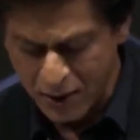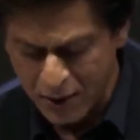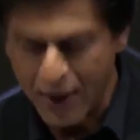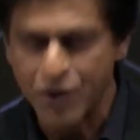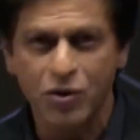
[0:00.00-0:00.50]

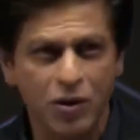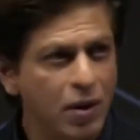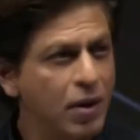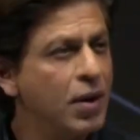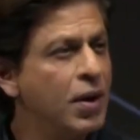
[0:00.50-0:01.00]
natural,
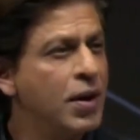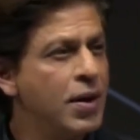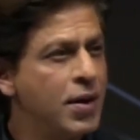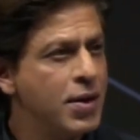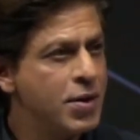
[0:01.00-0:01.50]

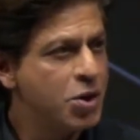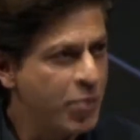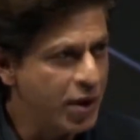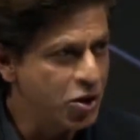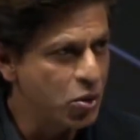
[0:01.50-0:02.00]

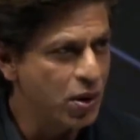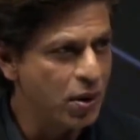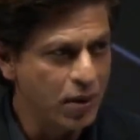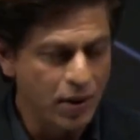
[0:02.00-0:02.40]
spiritual,